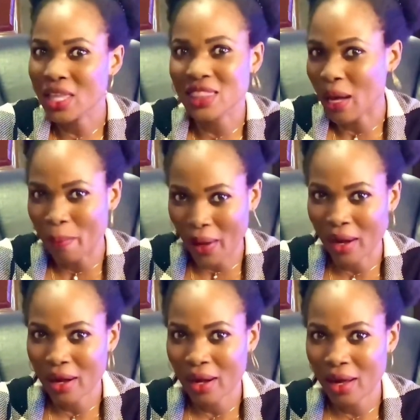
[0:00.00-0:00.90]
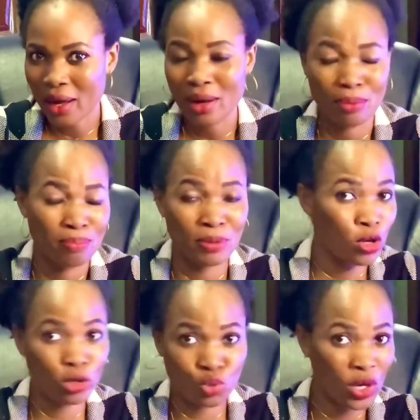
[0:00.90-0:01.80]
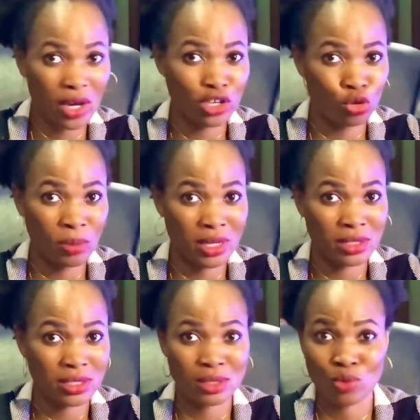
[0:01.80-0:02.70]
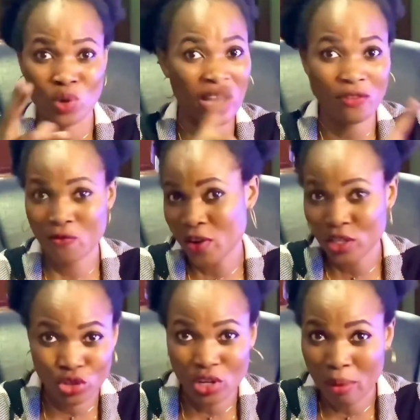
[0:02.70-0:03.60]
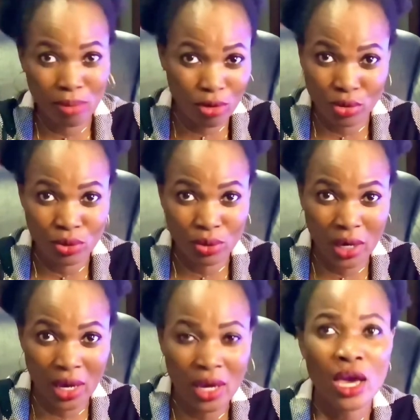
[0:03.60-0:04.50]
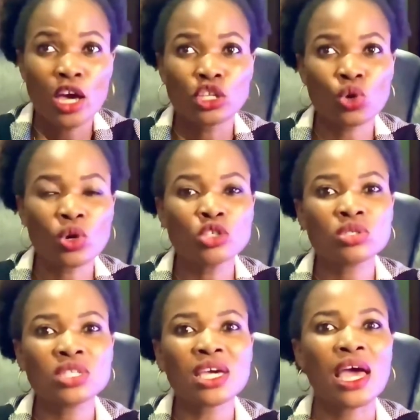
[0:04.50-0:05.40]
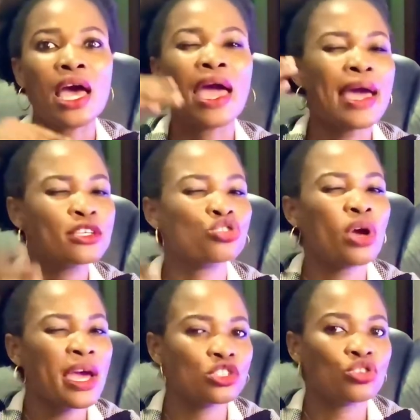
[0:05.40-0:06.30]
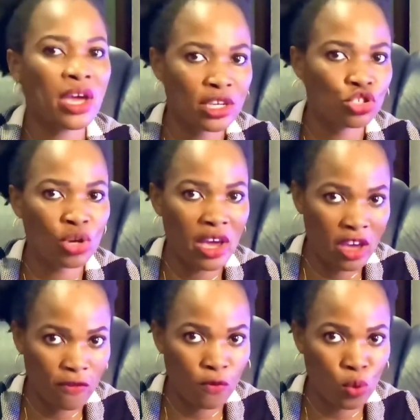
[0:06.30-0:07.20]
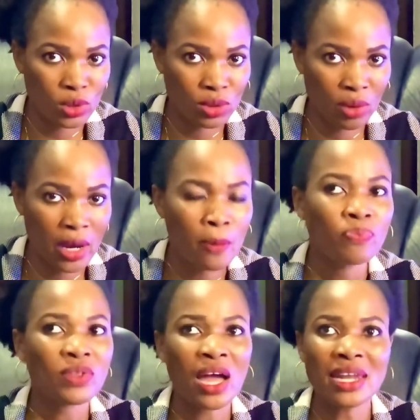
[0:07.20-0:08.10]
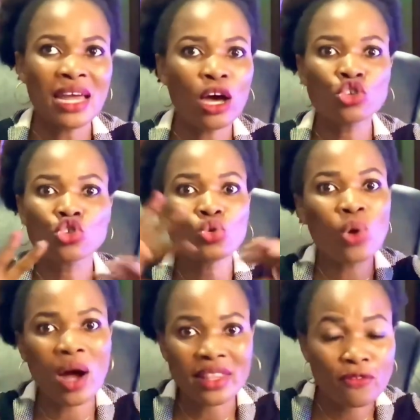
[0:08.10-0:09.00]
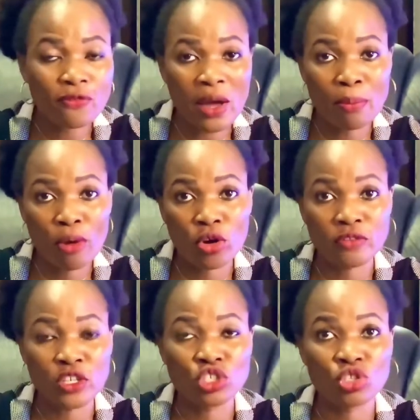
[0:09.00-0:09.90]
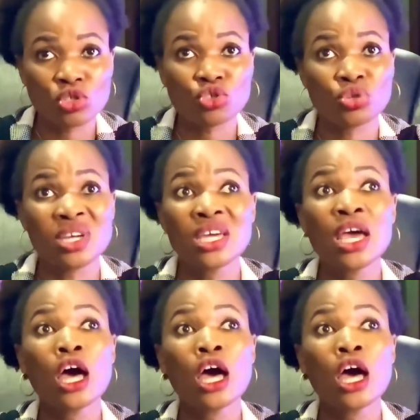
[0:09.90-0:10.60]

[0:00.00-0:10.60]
it's difficult to get that back, because we are humans, we are flesh and blood, okay? So it will take extra effort, right? And now you are the